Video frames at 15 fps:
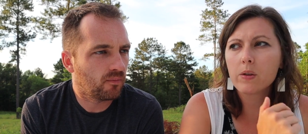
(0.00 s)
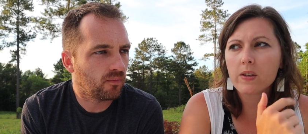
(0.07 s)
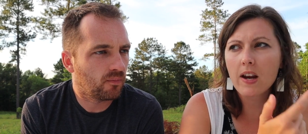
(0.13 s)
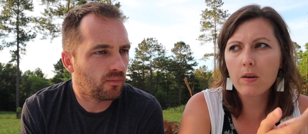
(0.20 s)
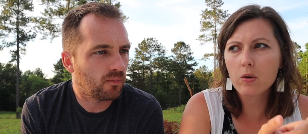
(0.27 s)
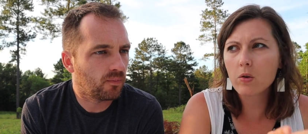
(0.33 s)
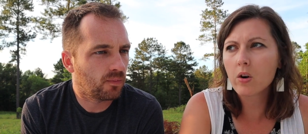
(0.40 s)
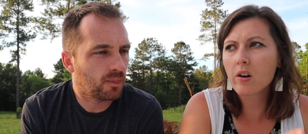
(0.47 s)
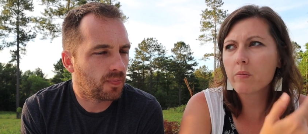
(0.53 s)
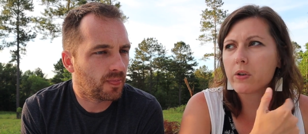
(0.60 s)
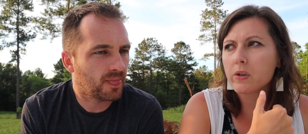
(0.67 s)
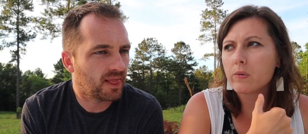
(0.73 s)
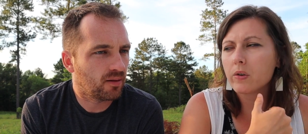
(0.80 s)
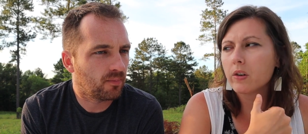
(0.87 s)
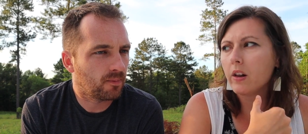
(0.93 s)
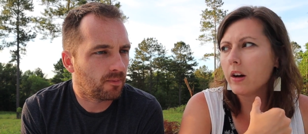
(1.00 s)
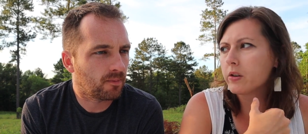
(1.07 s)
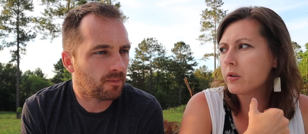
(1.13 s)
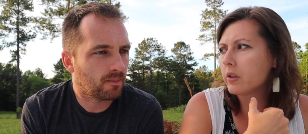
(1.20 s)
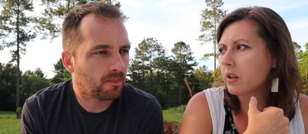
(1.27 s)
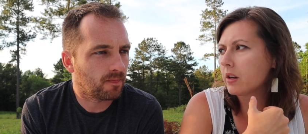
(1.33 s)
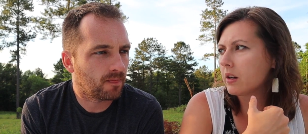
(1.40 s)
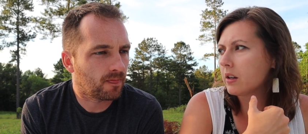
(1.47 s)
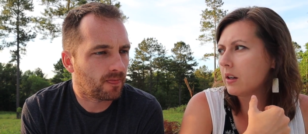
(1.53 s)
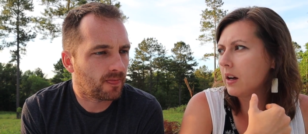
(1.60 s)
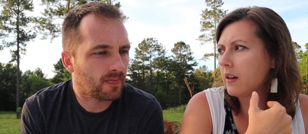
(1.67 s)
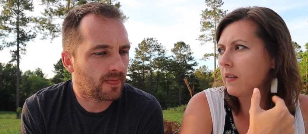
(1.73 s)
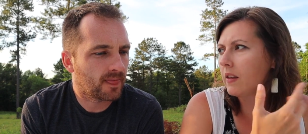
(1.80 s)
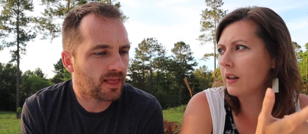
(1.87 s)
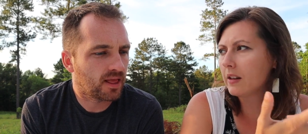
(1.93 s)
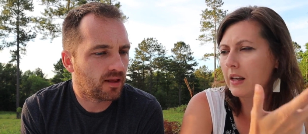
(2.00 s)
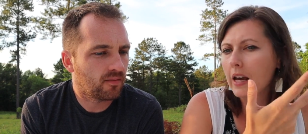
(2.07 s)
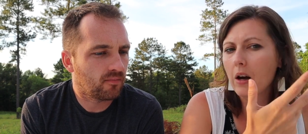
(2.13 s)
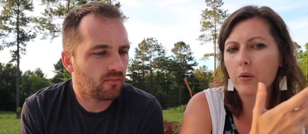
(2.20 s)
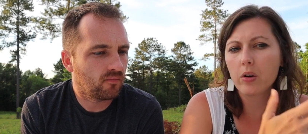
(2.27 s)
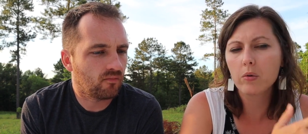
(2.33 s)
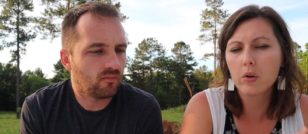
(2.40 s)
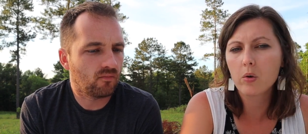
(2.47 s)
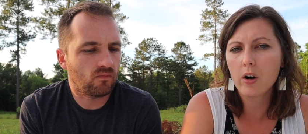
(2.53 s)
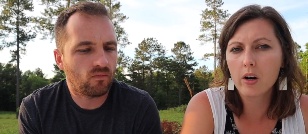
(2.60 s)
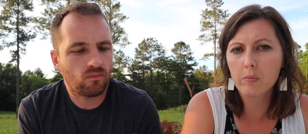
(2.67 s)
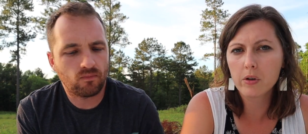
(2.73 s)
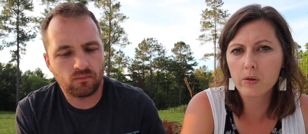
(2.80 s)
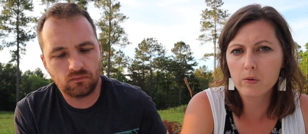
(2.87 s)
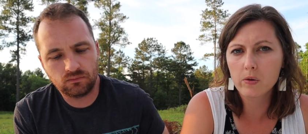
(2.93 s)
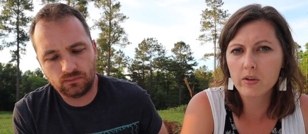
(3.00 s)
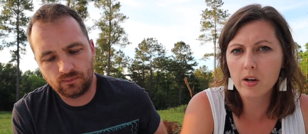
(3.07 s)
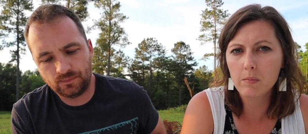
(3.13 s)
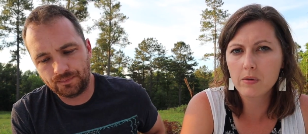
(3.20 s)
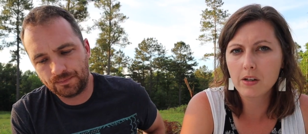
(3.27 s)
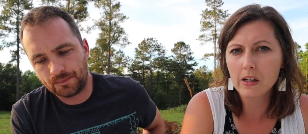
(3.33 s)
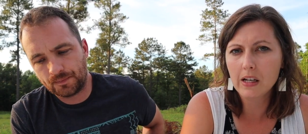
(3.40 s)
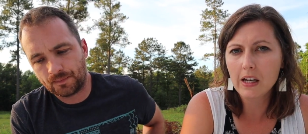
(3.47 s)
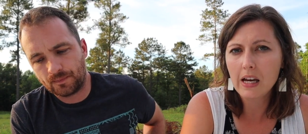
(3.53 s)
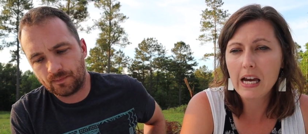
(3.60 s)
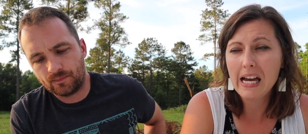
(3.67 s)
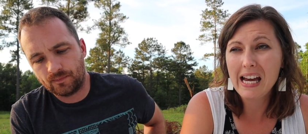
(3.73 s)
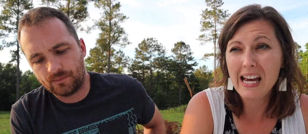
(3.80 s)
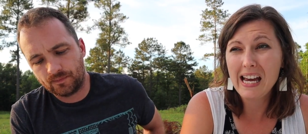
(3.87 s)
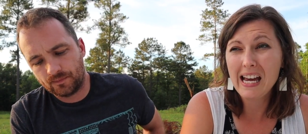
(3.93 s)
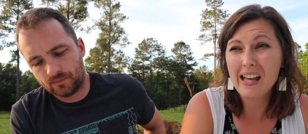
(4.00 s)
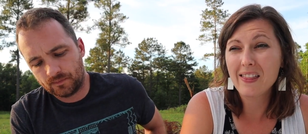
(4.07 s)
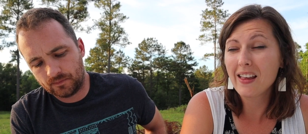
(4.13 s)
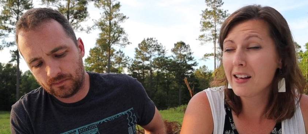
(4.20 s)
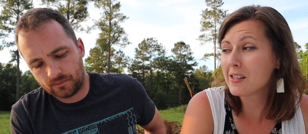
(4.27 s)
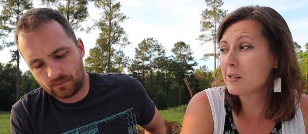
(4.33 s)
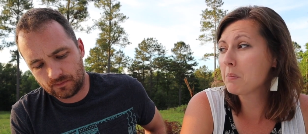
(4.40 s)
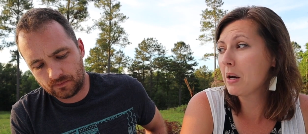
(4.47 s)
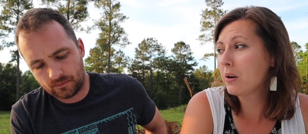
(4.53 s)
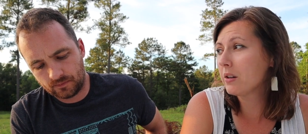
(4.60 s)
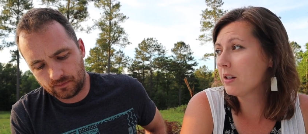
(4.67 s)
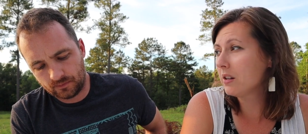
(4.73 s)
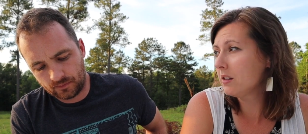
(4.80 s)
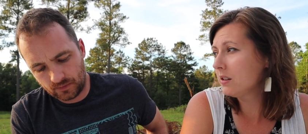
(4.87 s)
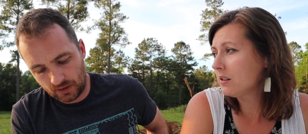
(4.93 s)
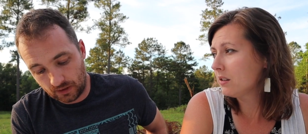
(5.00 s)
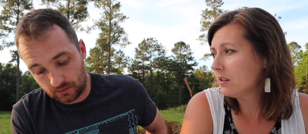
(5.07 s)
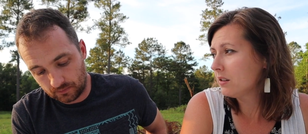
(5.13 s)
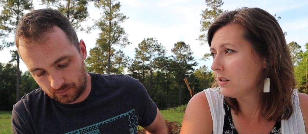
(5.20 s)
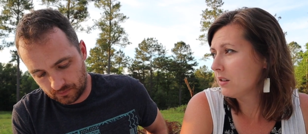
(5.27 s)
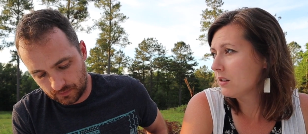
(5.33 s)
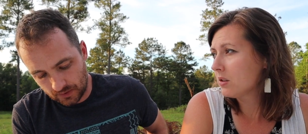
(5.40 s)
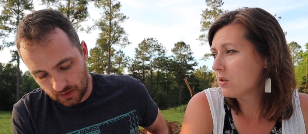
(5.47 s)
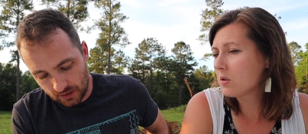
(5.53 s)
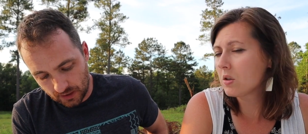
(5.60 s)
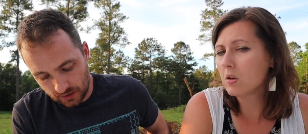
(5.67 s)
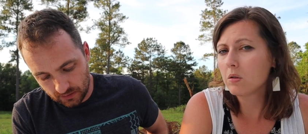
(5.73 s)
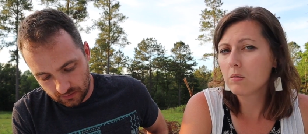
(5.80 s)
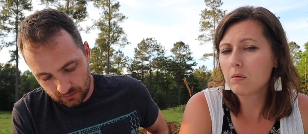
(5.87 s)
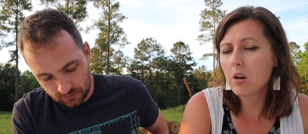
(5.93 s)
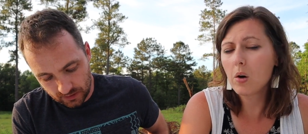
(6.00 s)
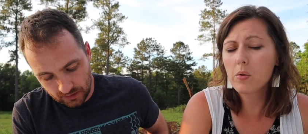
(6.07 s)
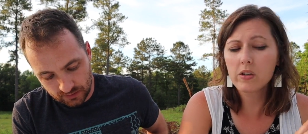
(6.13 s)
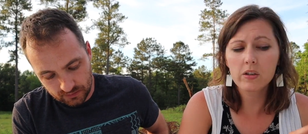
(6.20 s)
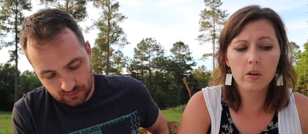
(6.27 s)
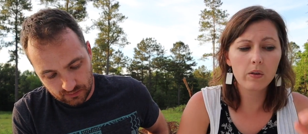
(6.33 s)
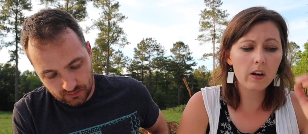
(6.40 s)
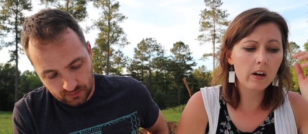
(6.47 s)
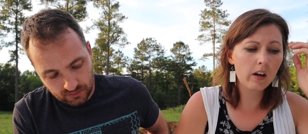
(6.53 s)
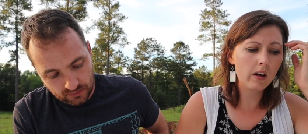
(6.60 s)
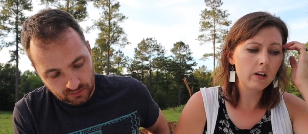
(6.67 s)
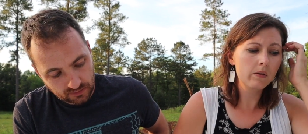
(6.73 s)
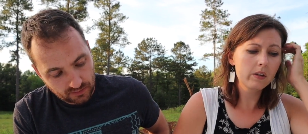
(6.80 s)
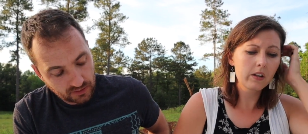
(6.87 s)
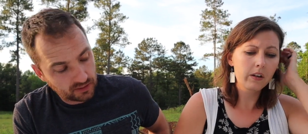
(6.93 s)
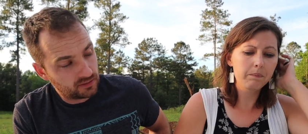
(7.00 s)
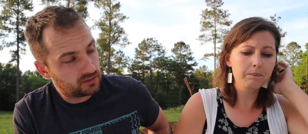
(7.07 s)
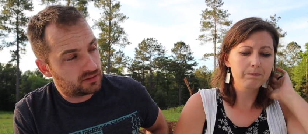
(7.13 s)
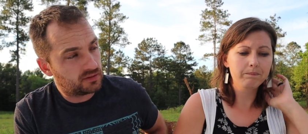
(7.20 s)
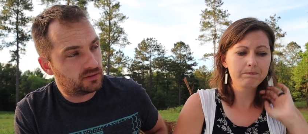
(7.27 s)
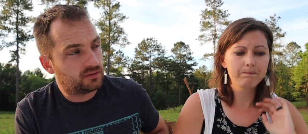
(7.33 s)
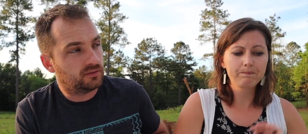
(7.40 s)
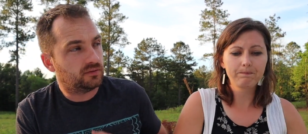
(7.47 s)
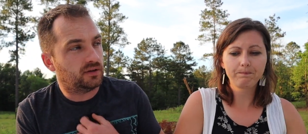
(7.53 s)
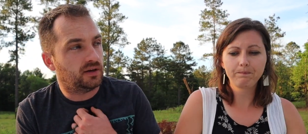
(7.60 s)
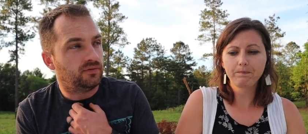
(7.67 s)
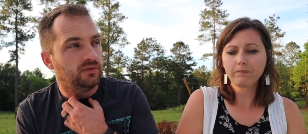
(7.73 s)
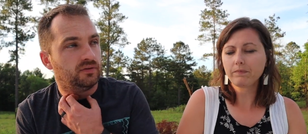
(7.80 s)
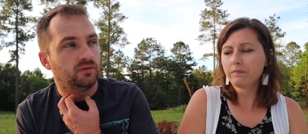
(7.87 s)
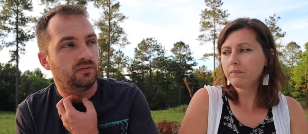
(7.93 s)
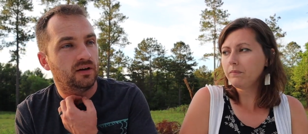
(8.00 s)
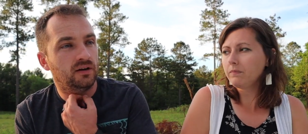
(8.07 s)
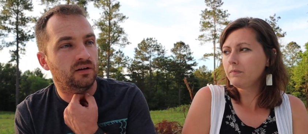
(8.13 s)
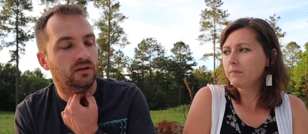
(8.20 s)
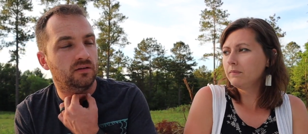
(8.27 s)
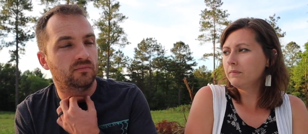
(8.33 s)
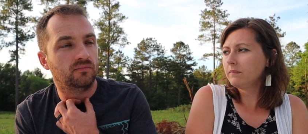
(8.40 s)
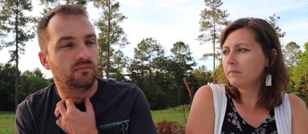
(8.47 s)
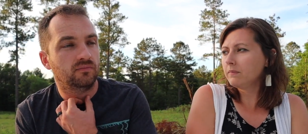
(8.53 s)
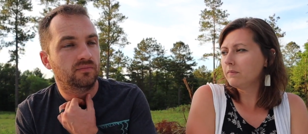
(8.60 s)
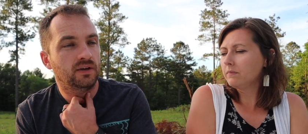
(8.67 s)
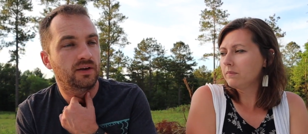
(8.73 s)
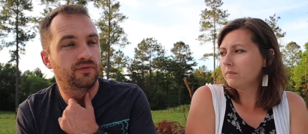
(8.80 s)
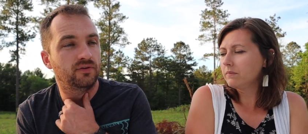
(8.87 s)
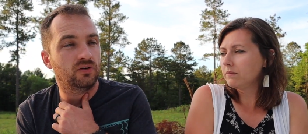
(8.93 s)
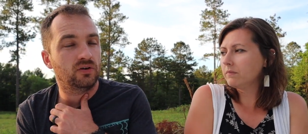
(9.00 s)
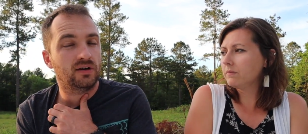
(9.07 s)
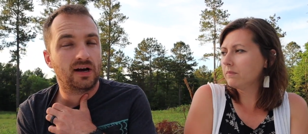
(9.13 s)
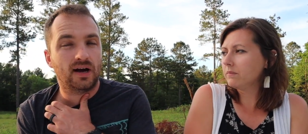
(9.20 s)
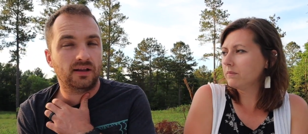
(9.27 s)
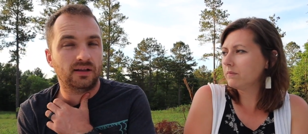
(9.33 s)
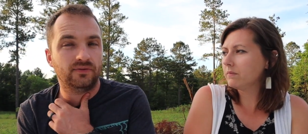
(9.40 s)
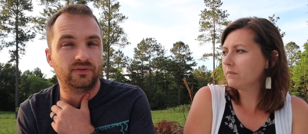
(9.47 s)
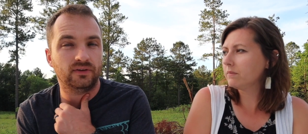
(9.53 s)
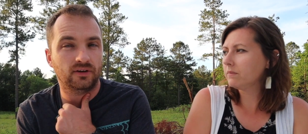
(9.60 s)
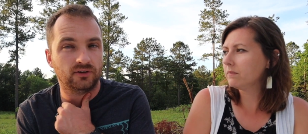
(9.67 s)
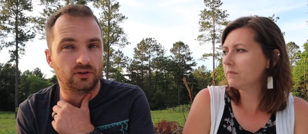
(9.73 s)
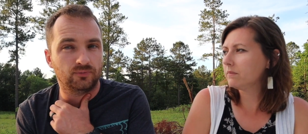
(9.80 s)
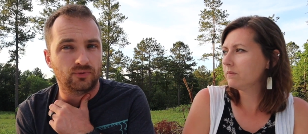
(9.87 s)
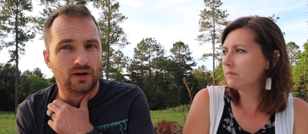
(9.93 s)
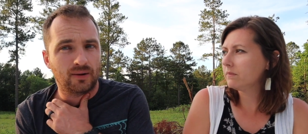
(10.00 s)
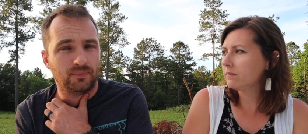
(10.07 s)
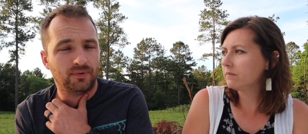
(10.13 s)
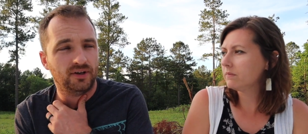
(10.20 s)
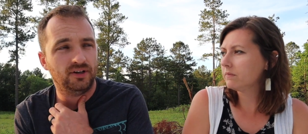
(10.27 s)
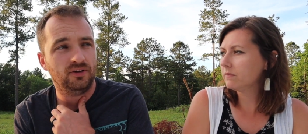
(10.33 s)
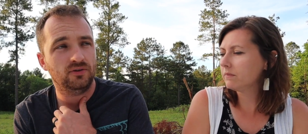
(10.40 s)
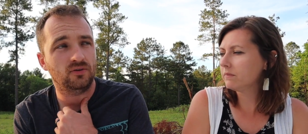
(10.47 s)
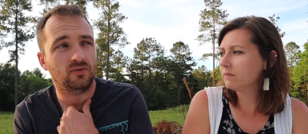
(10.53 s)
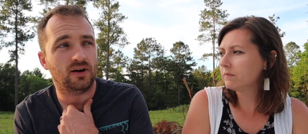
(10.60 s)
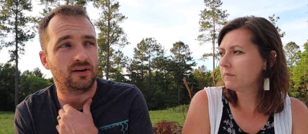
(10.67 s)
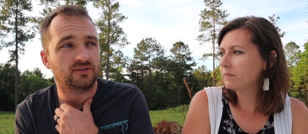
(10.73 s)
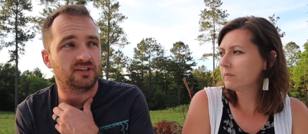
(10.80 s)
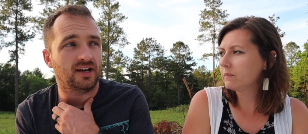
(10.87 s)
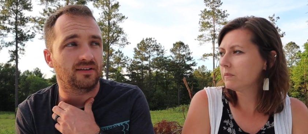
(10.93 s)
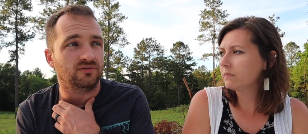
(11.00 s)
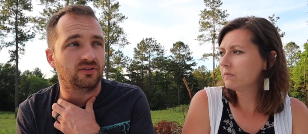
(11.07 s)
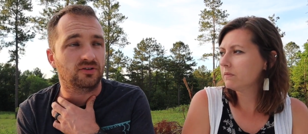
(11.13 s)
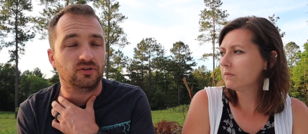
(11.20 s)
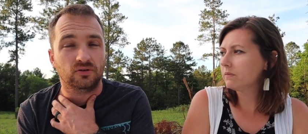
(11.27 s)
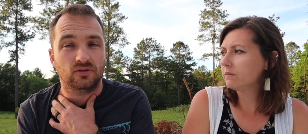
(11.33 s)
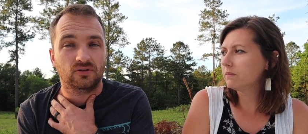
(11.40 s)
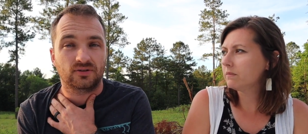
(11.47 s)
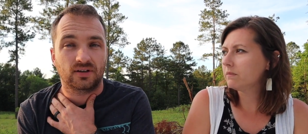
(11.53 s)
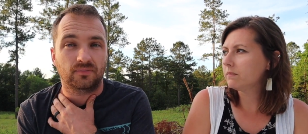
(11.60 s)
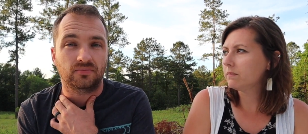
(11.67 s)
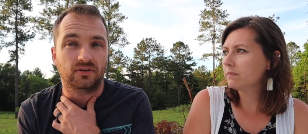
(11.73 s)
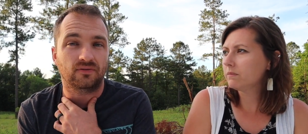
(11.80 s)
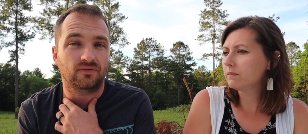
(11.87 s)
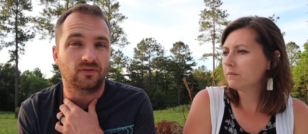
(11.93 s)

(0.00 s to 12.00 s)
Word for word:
Speaker 1: state requirements for electric and then county requirements for septic, and that's about it. Yeah. So
Speaker 2: always know that ahead of time. And two, if you're not living on your property, you don't actually have to do your septic